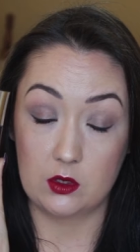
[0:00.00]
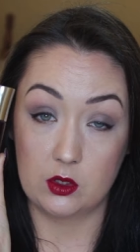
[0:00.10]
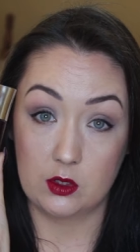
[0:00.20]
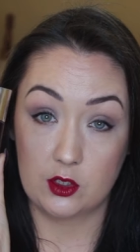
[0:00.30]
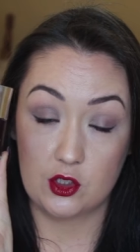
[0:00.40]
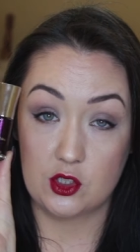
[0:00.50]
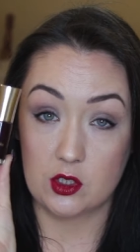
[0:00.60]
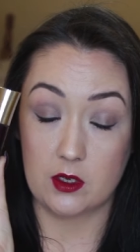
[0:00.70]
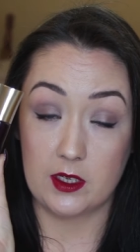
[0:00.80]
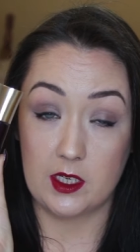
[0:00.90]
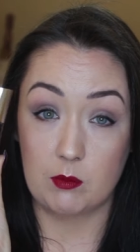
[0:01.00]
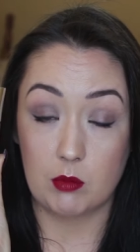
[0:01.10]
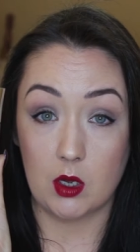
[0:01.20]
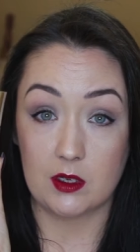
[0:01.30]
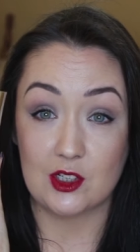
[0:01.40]
look
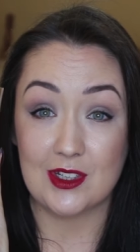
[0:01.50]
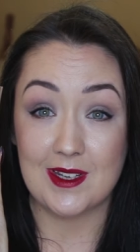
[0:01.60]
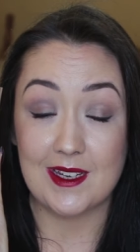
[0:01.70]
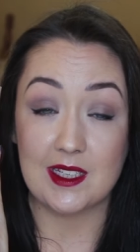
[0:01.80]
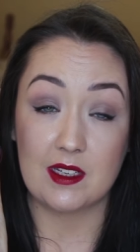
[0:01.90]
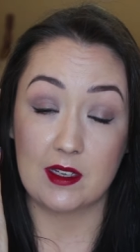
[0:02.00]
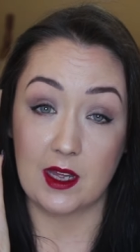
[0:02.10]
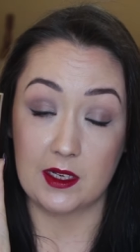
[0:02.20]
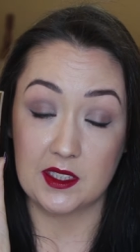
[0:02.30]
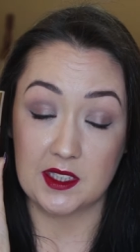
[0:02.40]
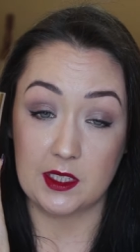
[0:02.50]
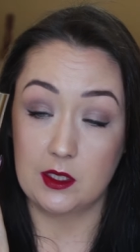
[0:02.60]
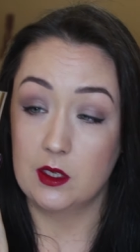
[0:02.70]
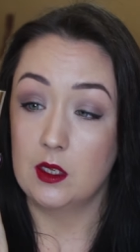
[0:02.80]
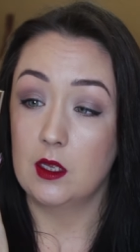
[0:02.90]
shine polish in
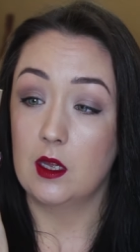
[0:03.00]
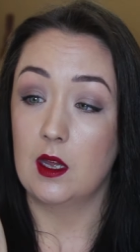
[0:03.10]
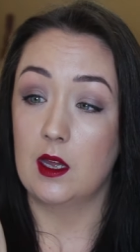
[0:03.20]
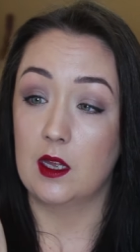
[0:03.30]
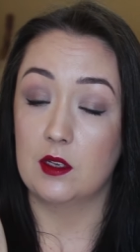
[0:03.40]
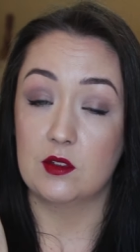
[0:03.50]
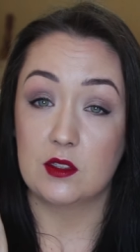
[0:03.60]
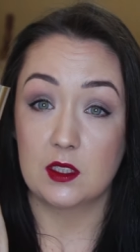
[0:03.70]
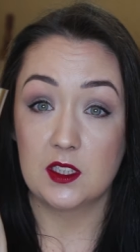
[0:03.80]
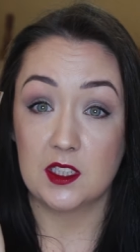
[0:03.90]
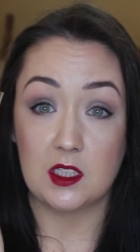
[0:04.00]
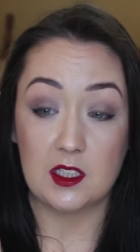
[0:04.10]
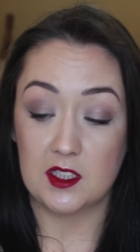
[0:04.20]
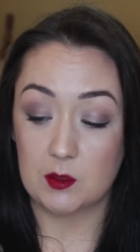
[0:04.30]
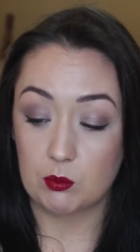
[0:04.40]
Galaxy, and this
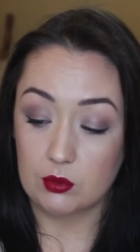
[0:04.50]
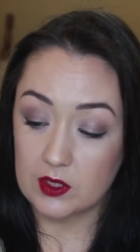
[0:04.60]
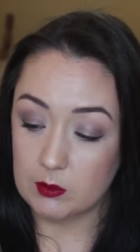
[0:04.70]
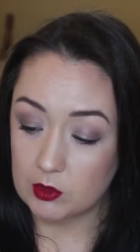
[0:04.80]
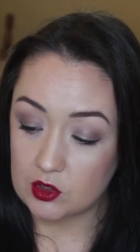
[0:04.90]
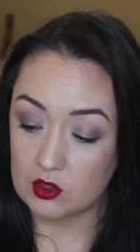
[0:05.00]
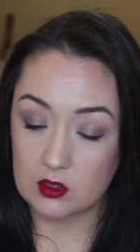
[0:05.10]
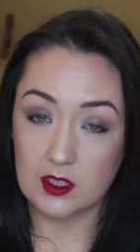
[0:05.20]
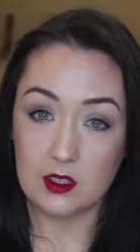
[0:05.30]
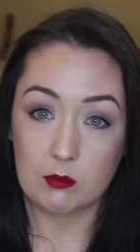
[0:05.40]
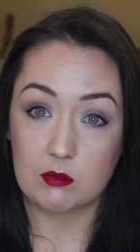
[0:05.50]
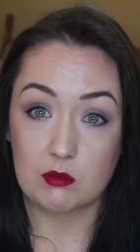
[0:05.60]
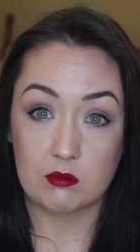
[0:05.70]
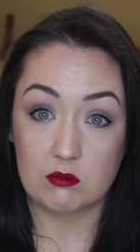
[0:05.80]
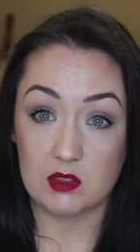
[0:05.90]
is pretty much like
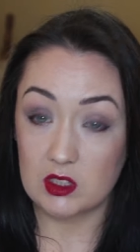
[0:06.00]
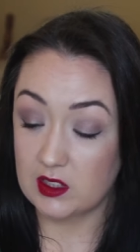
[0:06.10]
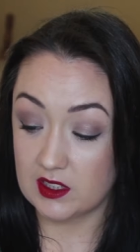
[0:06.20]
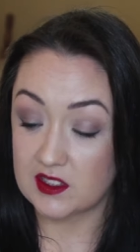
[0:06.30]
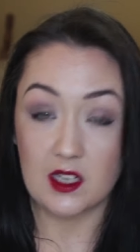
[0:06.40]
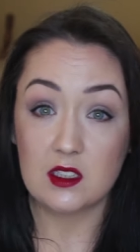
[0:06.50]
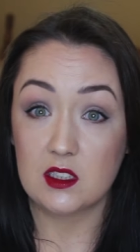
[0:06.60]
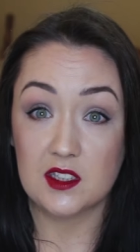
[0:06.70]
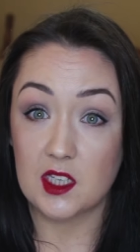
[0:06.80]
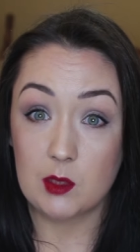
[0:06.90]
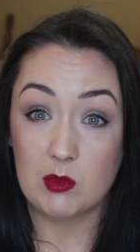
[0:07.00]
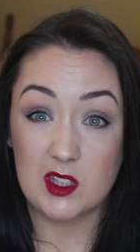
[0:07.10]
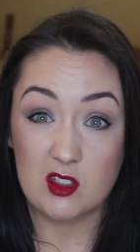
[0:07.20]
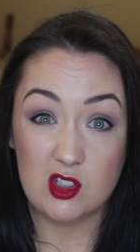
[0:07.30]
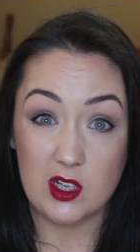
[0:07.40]
nearly exactly the same
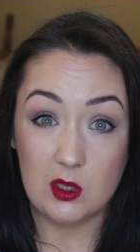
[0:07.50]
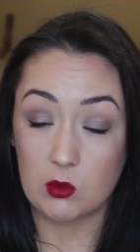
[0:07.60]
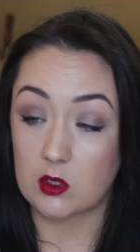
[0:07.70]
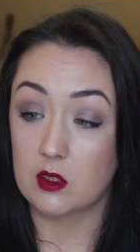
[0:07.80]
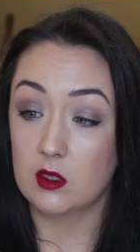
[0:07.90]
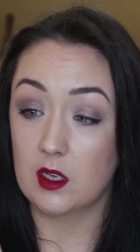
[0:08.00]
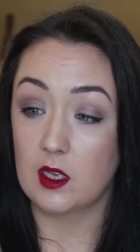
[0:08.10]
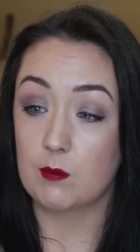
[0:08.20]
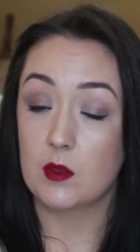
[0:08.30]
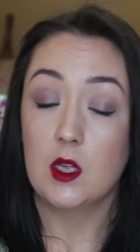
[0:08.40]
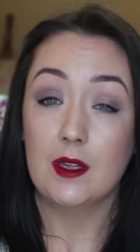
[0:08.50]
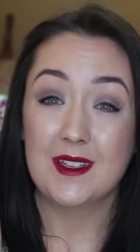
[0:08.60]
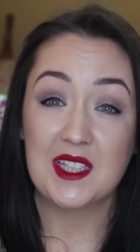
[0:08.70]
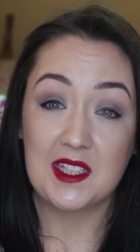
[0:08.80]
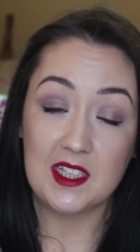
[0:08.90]
as the Chanel one. Um,
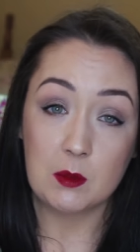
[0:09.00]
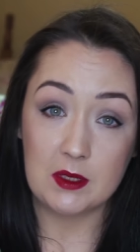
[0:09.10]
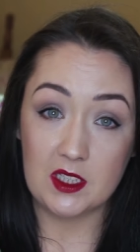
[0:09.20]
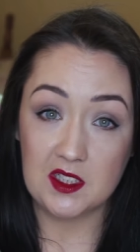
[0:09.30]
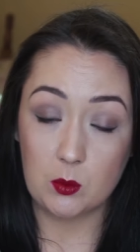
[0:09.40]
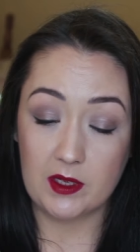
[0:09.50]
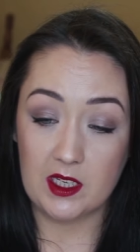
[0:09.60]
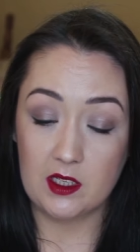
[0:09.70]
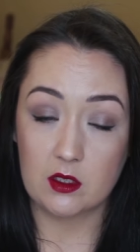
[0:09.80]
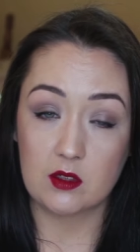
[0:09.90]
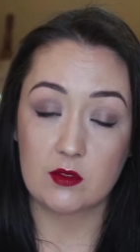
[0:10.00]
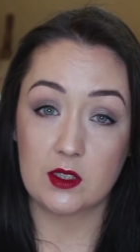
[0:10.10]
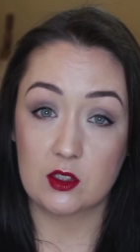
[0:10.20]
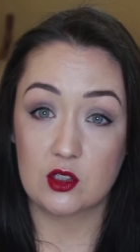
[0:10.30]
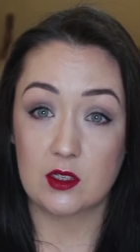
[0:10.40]
it's a little bit less opaque. I
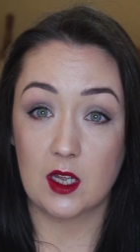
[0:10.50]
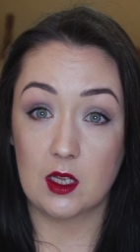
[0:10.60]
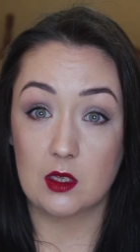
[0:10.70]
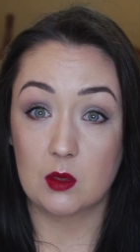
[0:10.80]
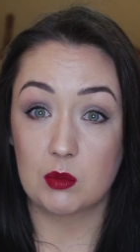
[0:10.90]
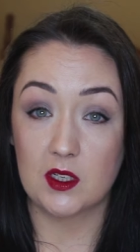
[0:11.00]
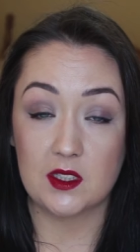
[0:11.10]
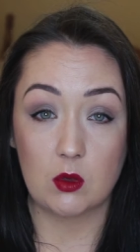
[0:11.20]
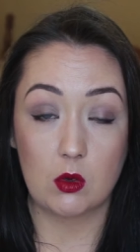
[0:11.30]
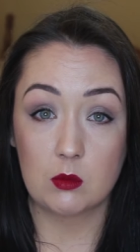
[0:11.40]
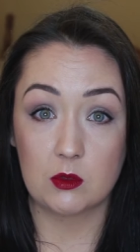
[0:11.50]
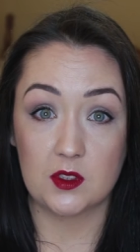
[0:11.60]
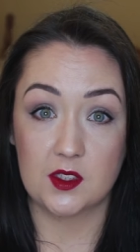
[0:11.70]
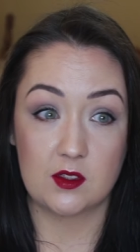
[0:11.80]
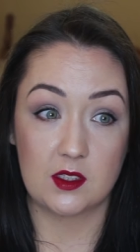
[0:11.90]
find the Chanel applies
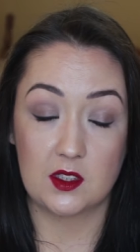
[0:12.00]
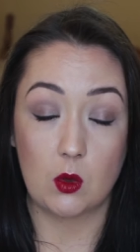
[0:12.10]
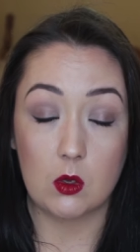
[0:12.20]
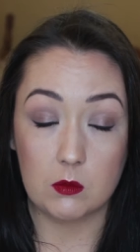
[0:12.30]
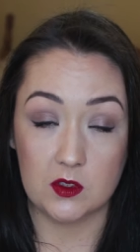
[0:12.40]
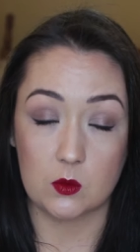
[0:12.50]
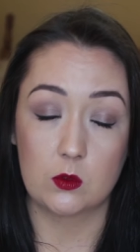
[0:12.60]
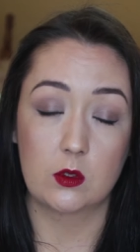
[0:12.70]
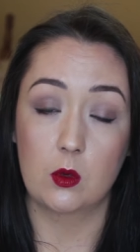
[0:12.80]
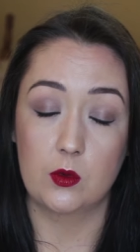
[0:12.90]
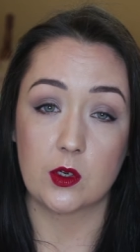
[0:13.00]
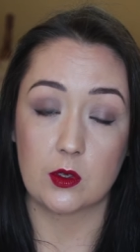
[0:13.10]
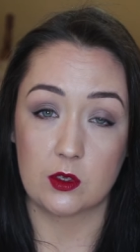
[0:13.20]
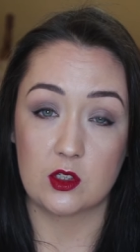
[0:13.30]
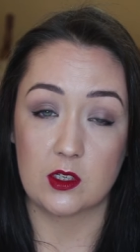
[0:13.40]
almost, it's almost a one
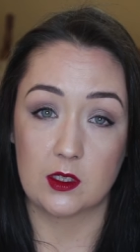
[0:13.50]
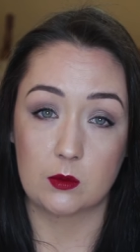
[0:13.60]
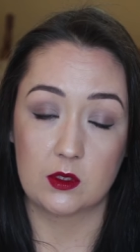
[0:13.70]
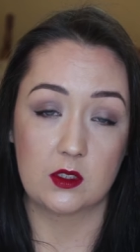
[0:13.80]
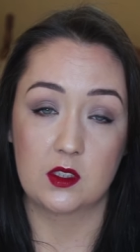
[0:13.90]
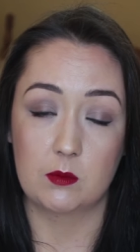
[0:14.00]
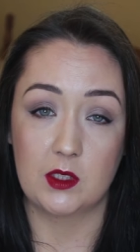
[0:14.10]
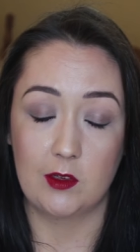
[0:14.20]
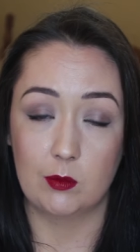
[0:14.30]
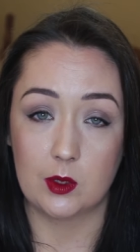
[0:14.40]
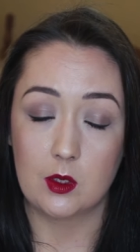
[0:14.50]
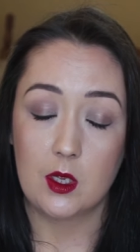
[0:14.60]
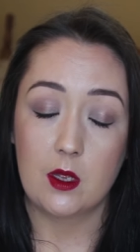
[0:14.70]
coater, the Chanel one, it's unbelievable.